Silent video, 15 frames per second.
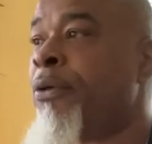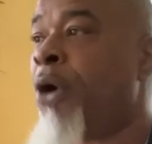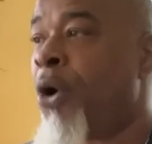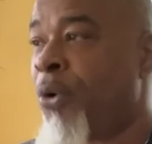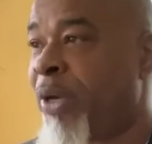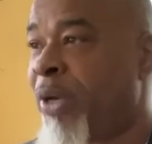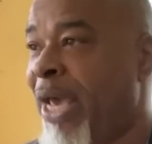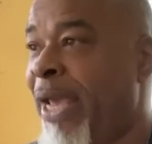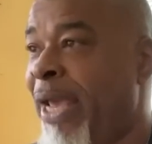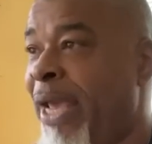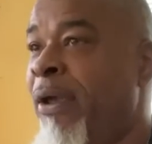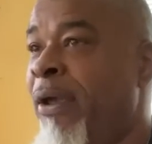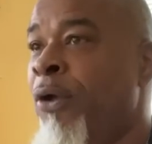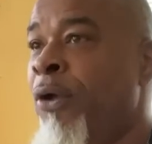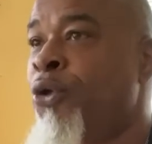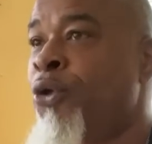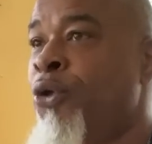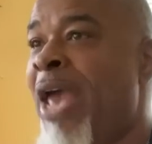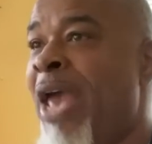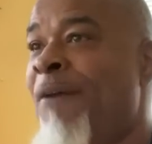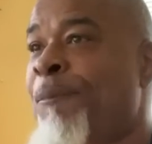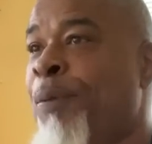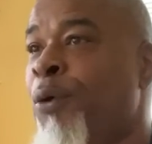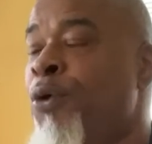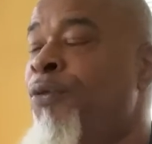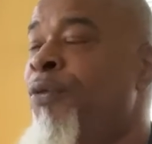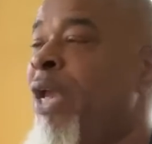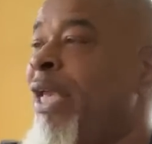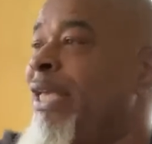Okay. Do you have proof?